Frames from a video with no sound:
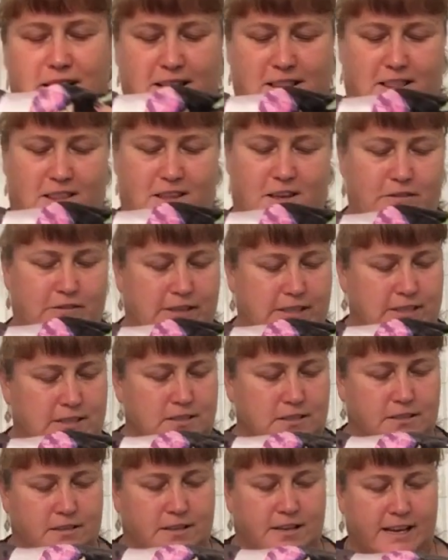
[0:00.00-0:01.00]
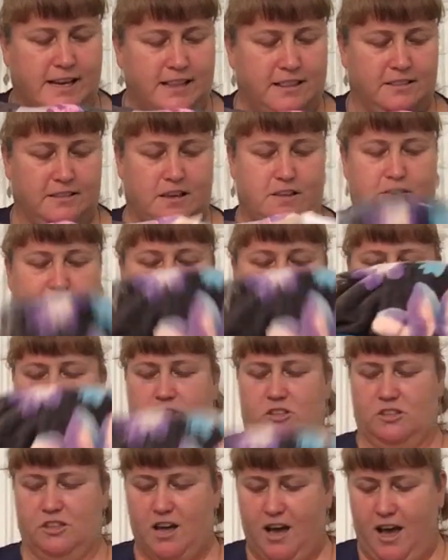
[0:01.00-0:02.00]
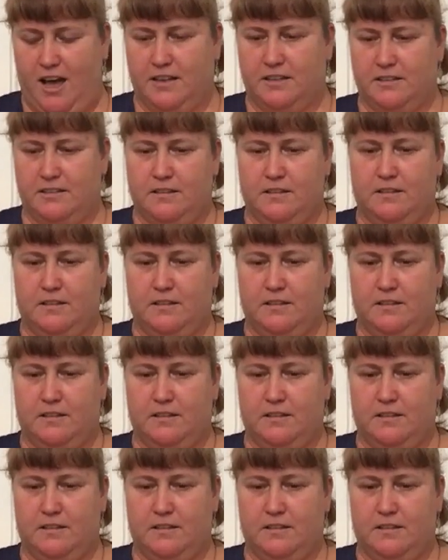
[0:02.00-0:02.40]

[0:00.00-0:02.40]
I love it. I love it a lot.